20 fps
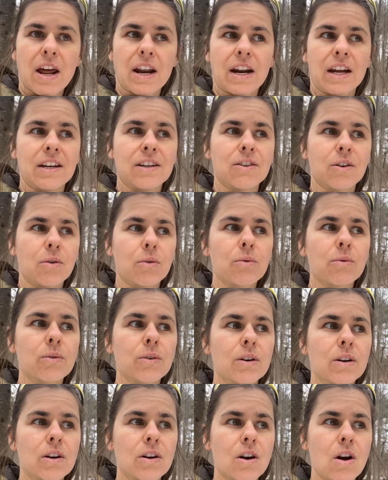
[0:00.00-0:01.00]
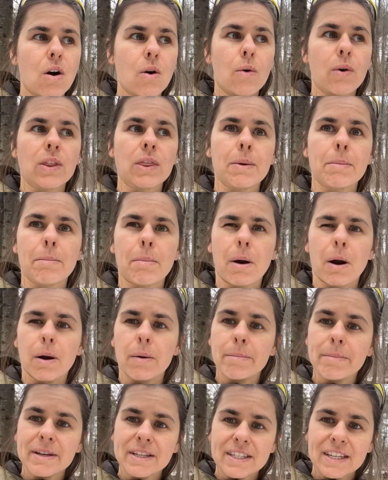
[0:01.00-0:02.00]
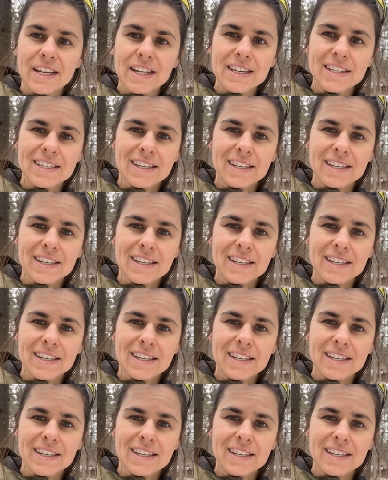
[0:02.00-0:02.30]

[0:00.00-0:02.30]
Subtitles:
I don't know what the purpose is.